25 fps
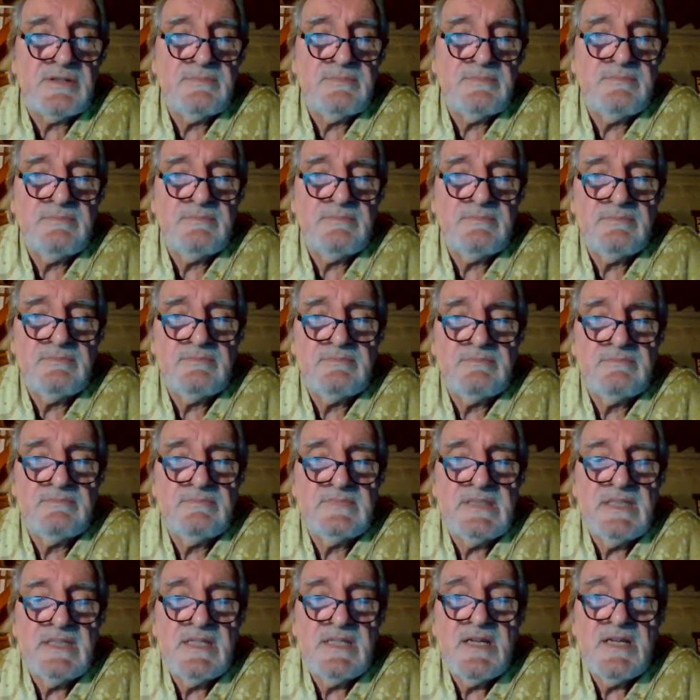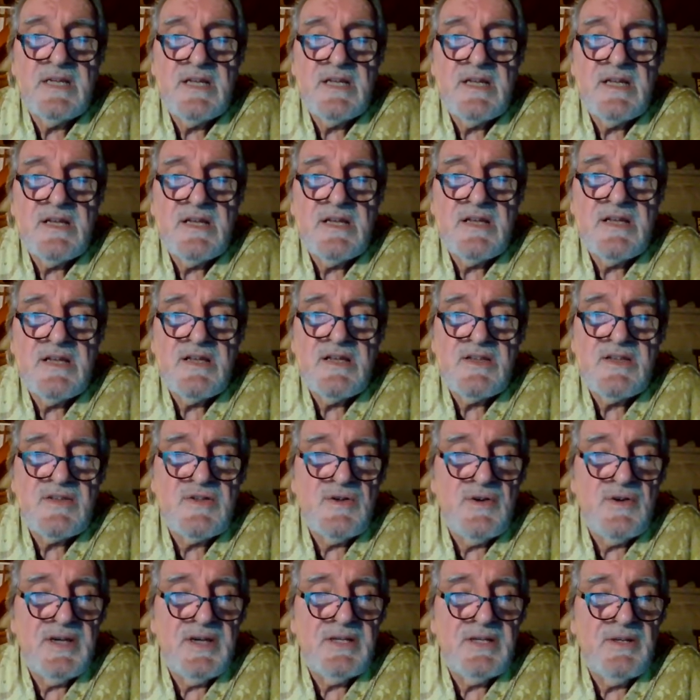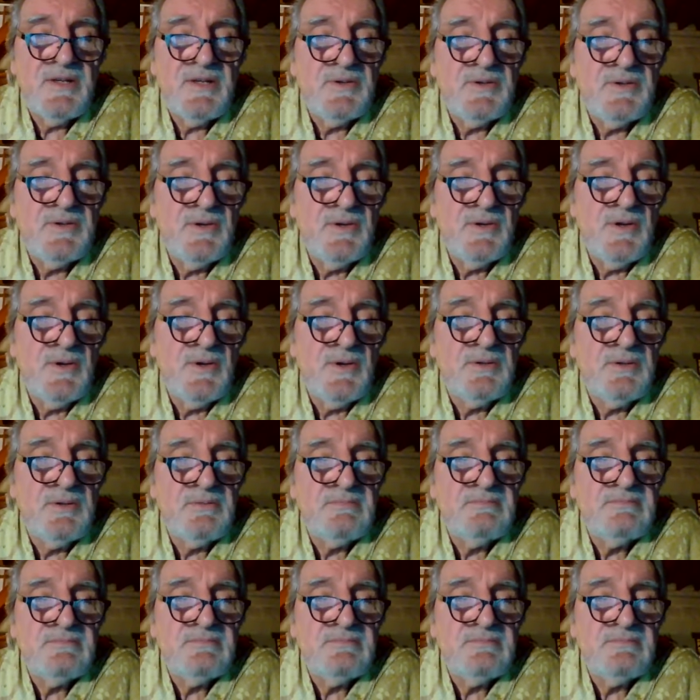I don't see you are not all asleep.